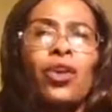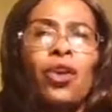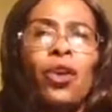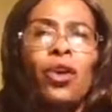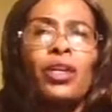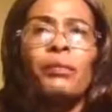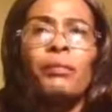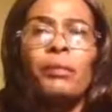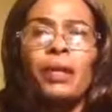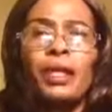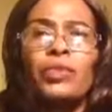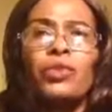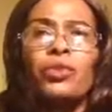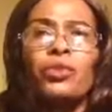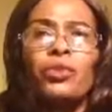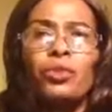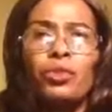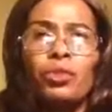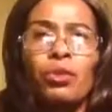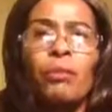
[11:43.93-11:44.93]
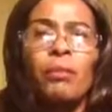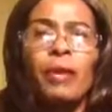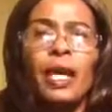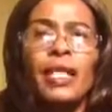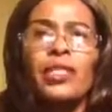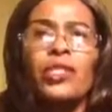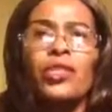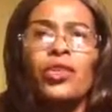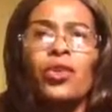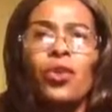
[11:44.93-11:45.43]
God bless you so
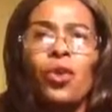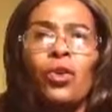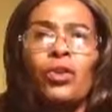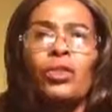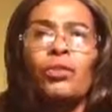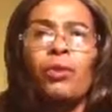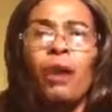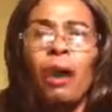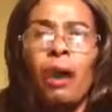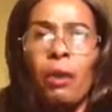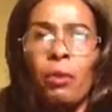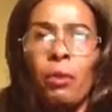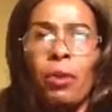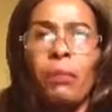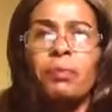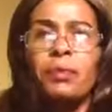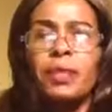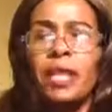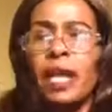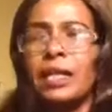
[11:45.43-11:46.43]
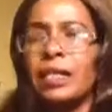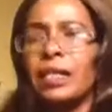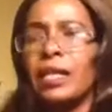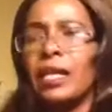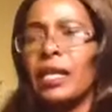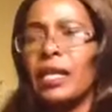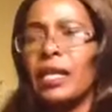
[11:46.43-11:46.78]
much. Go to our website